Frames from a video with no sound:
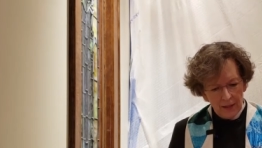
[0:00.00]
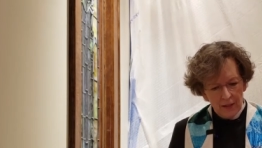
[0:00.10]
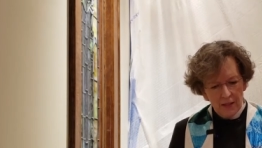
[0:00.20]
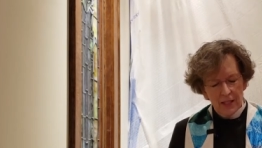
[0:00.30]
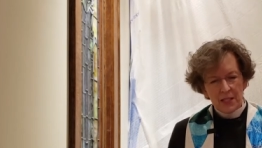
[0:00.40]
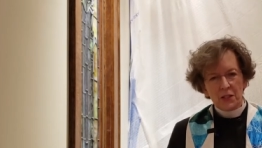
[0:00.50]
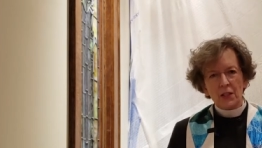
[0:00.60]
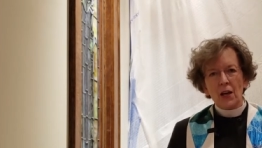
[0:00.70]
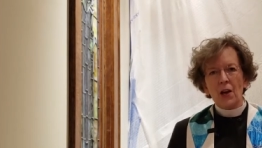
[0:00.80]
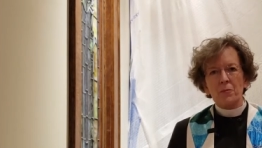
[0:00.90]
The
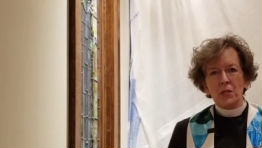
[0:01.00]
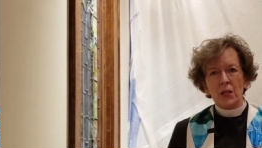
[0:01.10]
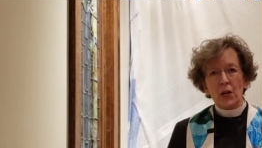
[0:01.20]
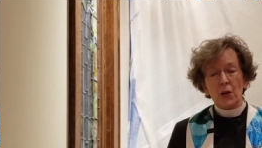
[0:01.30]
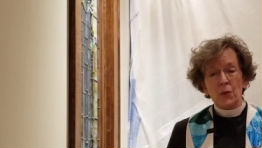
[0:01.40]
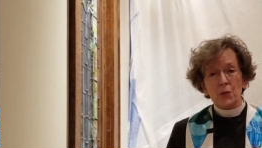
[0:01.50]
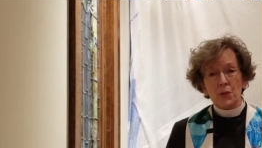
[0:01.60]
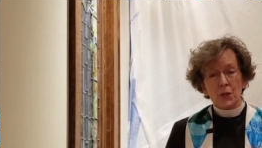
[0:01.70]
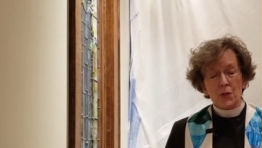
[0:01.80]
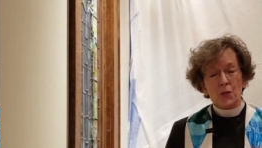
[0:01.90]
season comes and
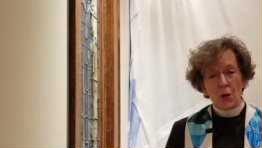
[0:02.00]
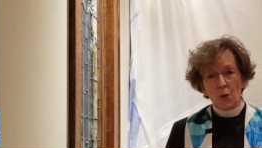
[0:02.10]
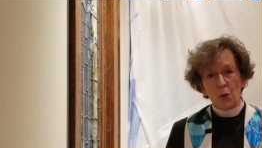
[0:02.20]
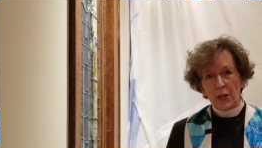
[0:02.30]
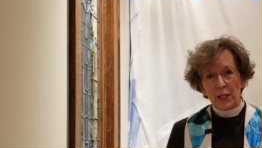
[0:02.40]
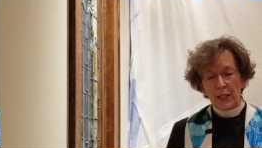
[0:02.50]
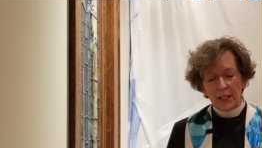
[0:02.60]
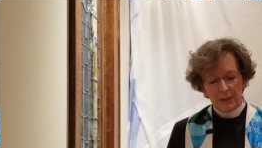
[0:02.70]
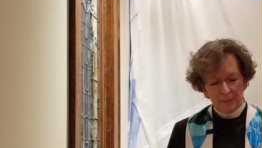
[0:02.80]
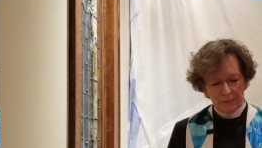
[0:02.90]
goes so
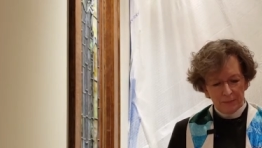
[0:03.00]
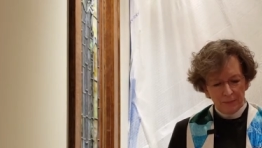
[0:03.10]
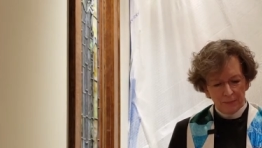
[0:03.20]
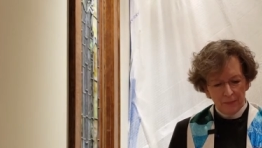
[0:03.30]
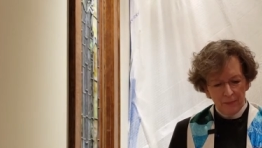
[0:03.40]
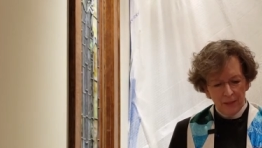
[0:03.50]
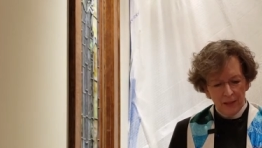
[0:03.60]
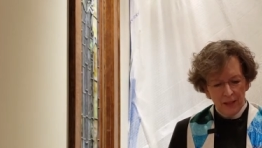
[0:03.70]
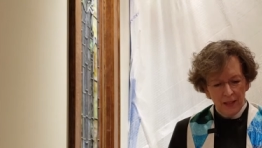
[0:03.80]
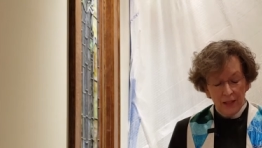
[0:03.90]
quickly.
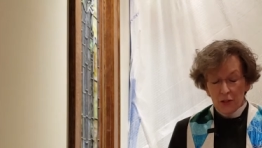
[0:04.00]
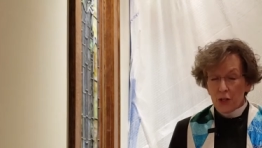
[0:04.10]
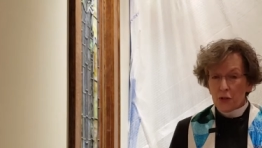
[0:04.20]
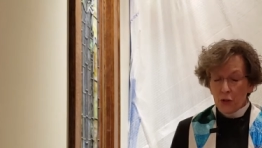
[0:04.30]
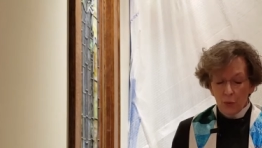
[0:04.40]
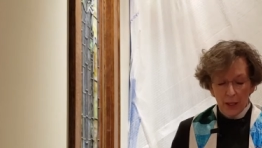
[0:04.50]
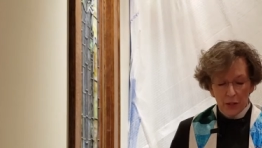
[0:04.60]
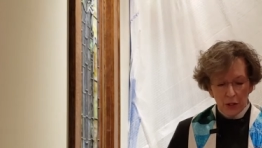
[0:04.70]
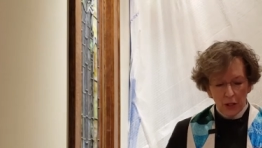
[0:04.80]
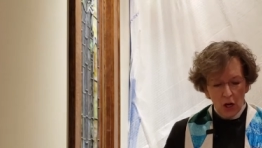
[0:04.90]
Just two
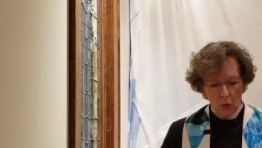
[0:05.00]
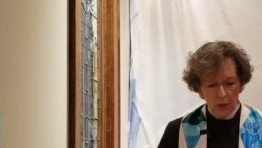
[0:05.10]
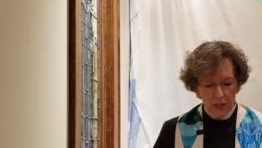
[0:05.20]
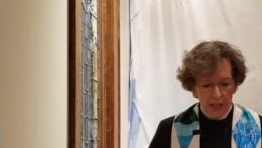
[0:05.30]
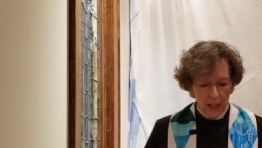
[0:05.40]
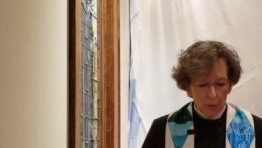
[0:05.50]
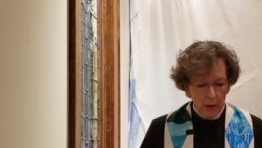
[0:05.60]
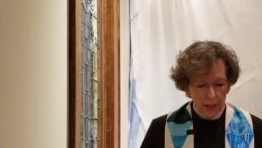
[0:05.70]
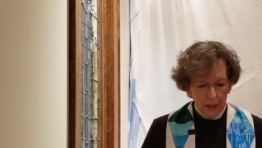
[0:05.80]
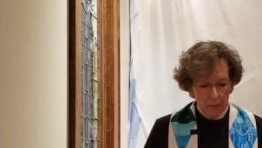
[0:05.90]
weeks ago, we
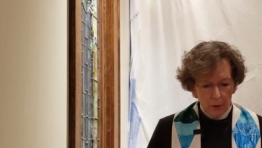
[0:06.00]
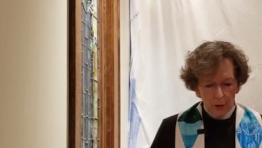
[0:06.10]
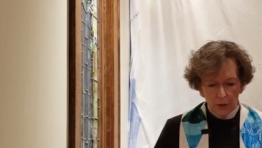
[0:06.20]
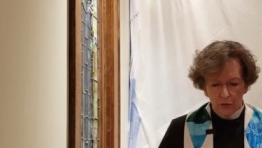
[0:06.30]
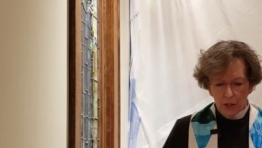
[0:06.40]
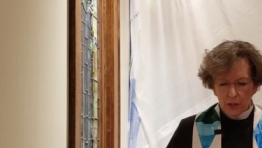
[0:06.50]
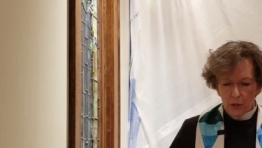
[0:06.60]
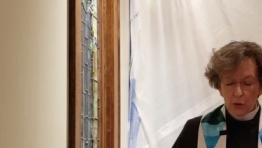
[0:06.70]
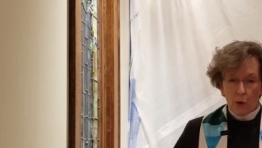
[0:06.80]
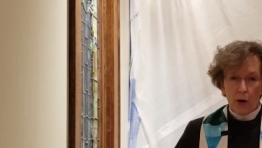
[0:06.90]
celebrated the birth of
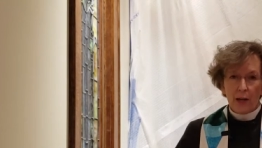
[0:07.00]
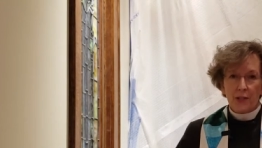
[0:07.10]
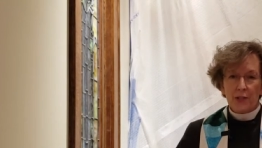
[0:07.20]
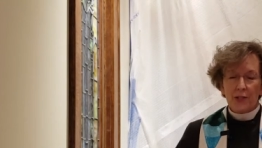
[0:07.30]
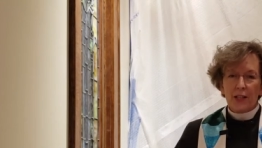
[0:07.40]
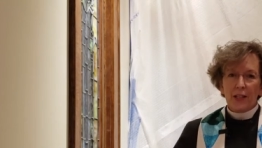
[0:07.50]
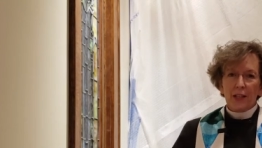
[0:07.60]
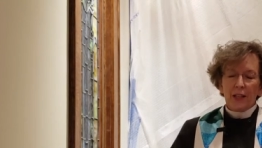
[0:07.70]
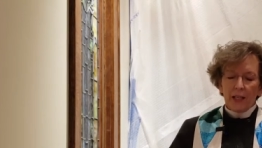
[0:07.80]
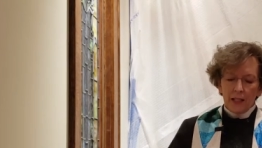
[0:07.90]
Jesus Christ.
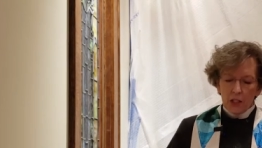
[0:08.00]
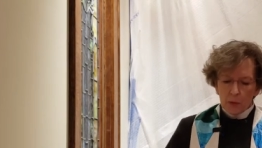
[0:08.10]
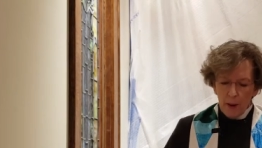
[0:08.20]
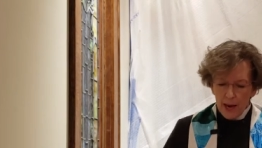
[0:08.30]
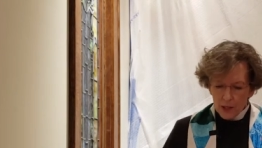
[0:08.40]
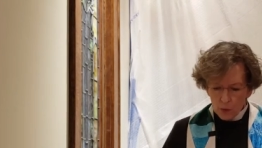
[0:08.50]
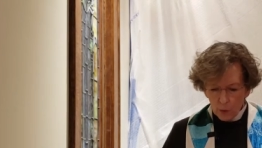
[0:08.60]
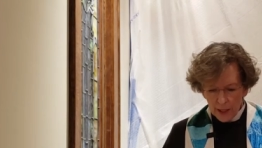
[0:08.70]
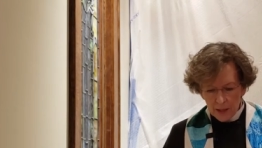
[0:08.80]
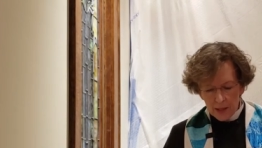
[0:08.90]
And this past
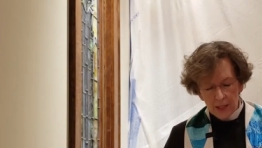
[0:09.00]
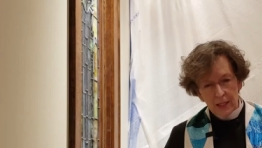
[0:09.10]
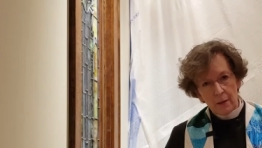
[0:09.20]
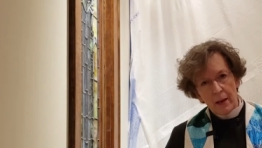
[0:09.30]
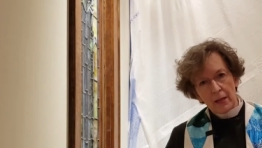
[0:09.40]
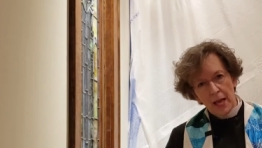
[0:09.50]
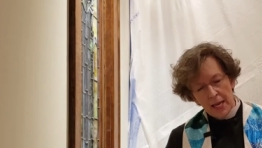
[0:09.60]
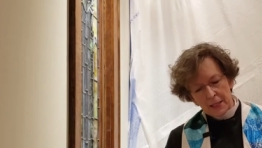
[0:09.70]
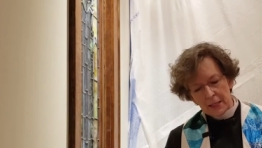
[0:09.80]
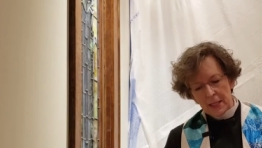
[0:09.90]
Wednesday, about
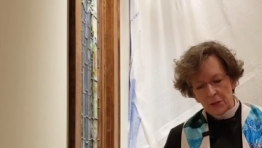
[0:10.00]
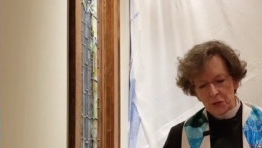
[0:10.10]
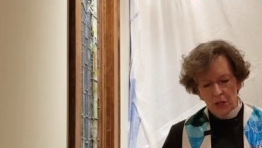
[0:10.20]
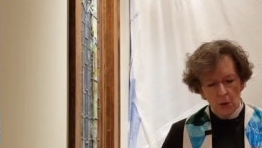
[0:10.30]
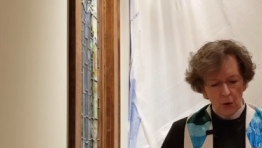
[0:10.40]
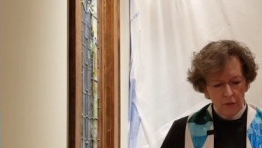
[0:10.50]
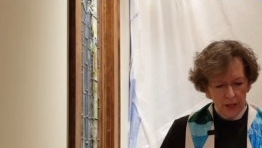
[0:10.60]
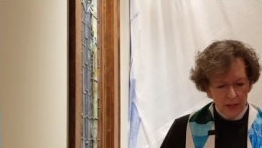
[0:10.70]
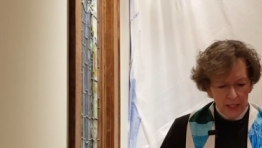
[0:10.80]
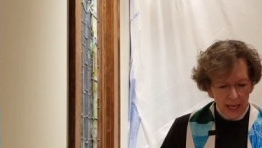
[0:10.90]
18 or so of
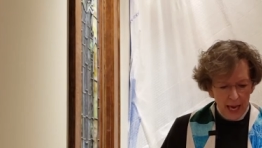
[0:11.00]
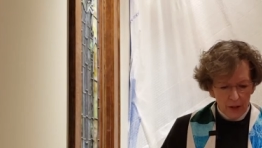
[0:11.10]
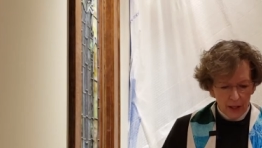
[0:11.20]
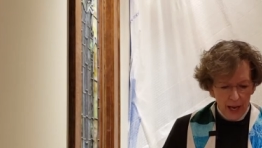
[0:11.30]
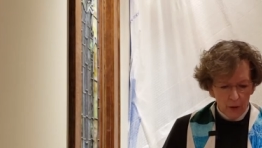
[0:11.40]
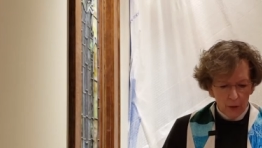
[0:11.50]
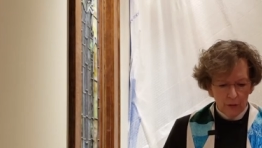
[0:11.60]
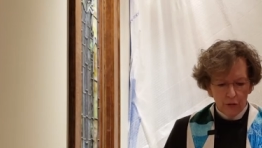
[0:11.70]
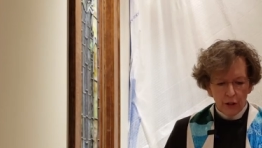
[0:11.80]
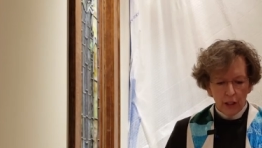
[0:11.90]
us gathered out on the
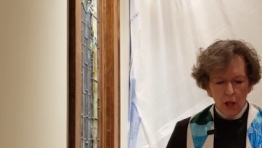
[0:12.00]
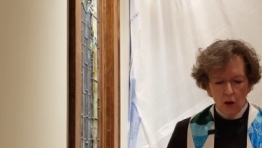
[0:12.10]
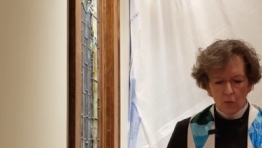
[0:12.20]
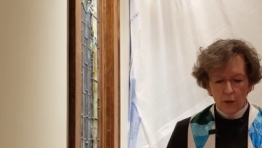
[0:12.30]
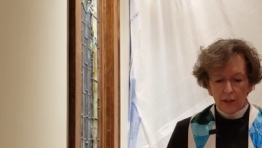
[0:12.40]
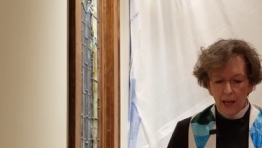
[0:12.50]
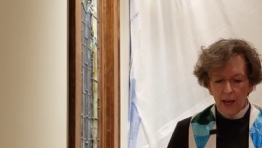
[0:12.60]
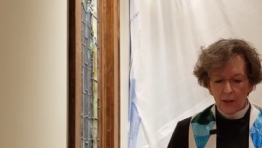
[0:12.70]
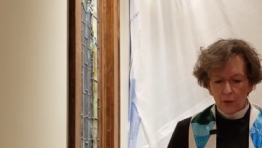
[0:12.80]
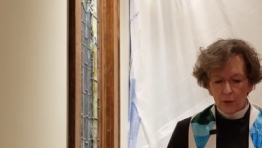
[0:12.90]
front lawn with
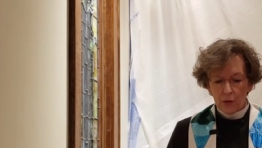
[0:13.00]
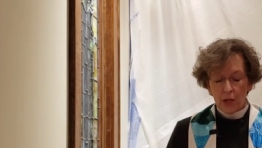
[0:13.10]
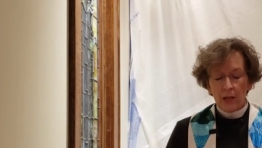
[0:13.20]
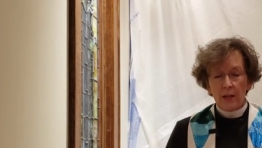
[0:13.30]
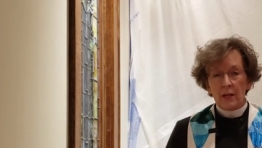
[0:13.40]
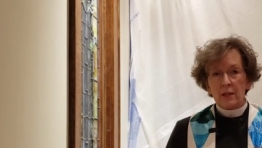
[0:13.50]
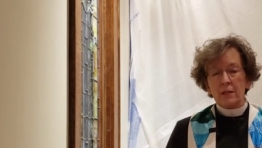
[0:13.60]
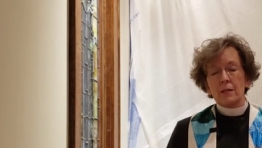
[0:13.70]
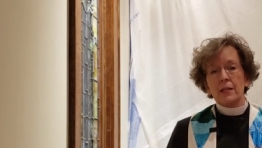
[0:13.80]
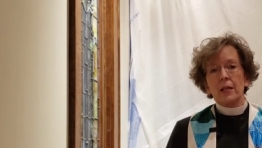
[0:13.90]
candles
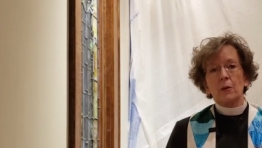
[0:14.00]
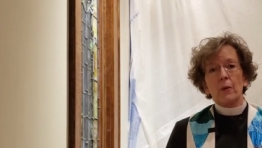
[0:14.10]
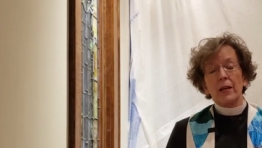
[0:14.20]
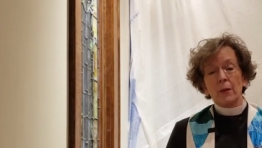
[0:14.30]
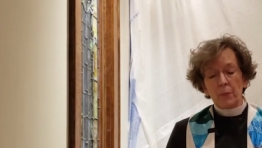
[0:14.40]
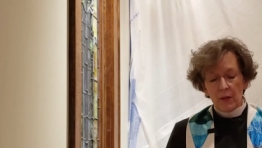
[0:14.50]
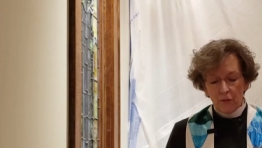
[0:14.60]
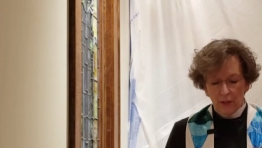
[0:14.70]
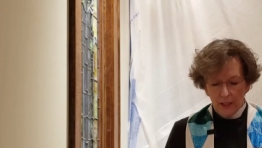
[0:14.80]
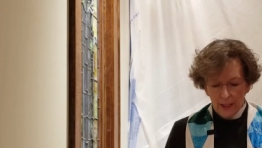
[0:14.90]
to celebrate
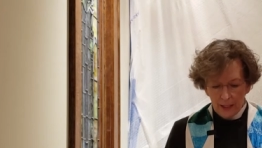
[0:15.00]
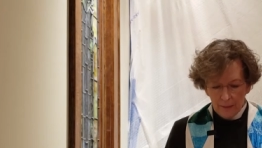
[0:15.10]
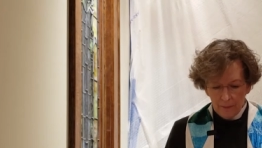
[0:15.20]
Epiphany,